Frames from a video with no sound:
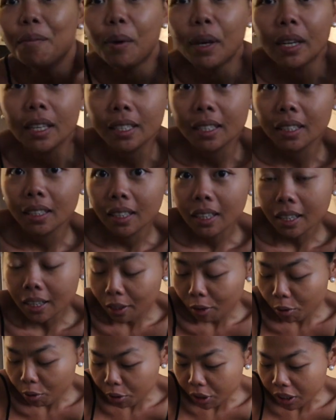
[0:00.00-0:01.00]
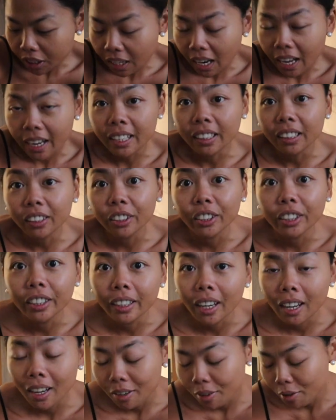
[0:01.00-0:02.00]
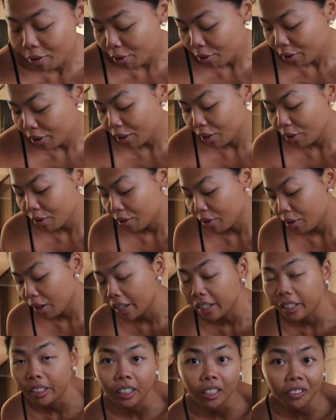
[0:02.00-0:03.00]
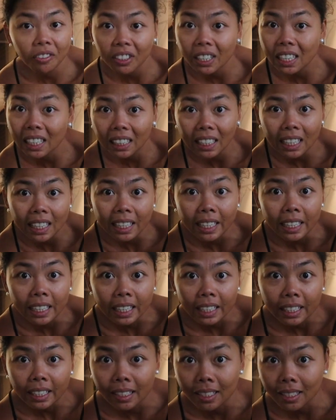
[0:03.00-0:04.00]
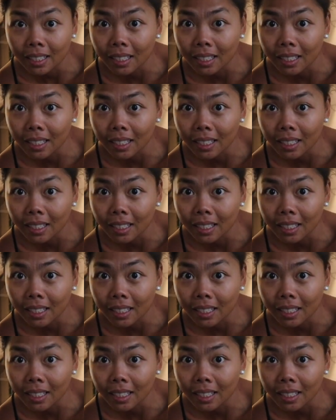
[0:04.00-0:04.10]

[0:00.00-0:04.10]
my skin looks lighter now, so I definitely need a